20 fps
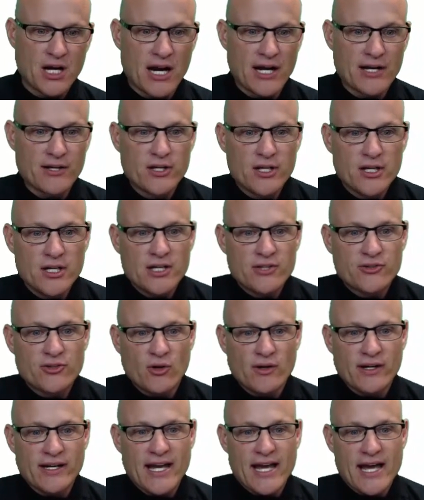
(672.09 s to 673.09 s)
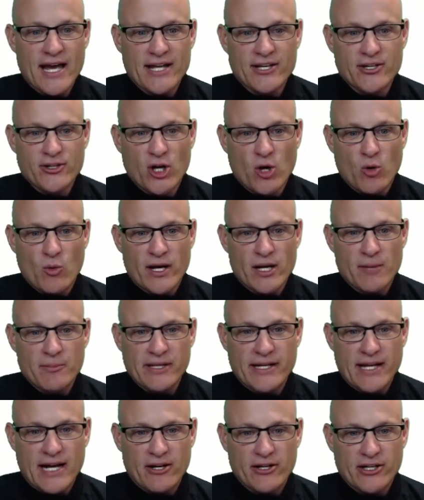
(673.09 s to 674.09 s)
All right, so again, you don't
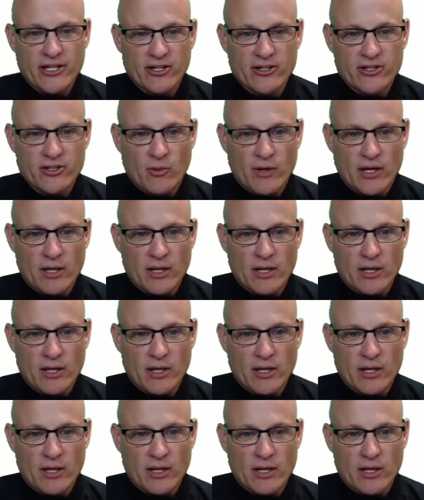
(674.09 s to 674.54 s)
want to be down here.